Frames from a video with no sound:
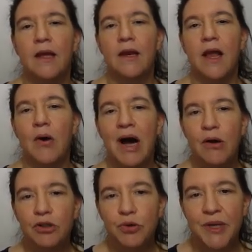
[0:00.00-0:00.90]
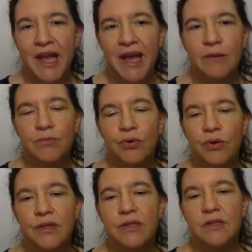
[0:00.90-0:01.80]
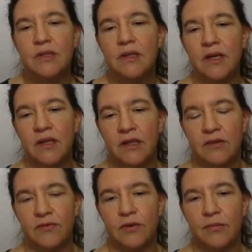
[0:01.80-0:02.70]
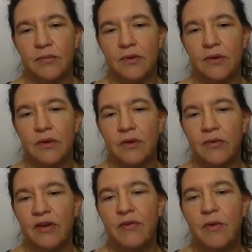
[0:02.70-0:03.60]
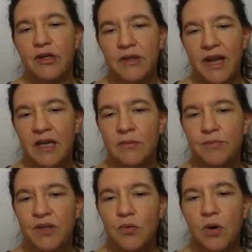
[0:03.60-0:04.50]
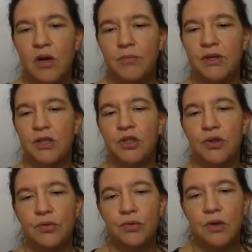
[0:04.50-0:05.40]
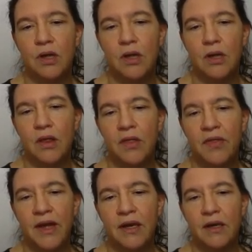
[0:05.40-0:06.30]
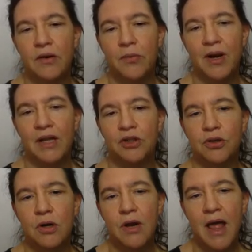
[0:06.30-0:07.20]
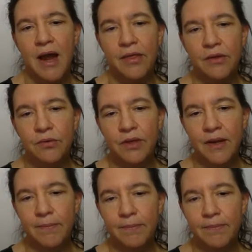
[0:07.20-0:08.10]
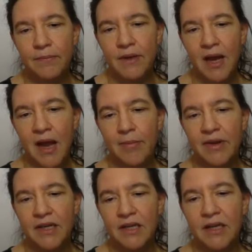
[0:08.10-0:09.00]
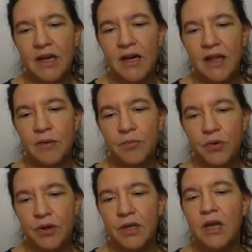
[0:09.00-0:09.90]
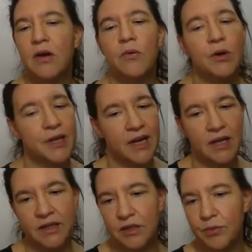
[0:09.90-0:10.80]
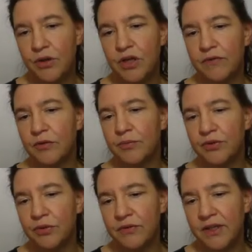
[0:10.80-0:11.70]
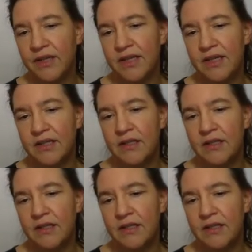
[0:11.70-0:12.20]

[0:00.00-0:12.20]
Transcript: Now, how do we add points in this form? If I want to add p1 and p2, then, well, I draw a line through them. I'm hitting another point. Okay, at this point, you have to prove that there is